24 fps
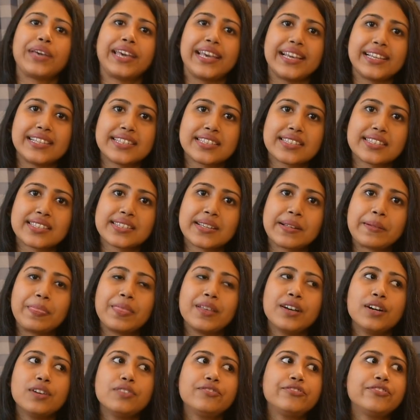ways.
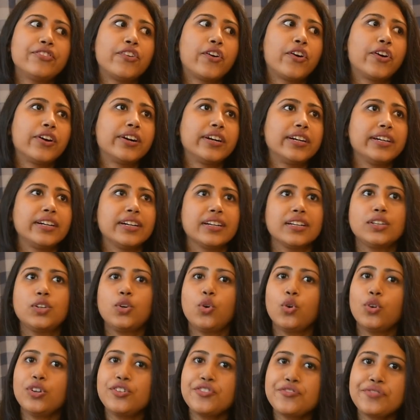For
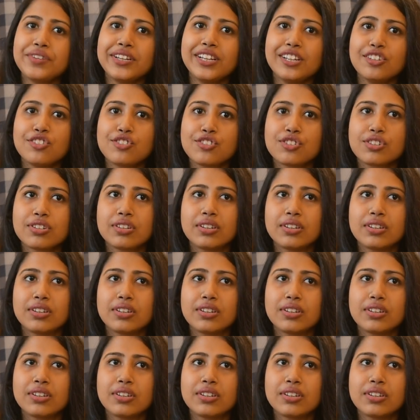Coleridge,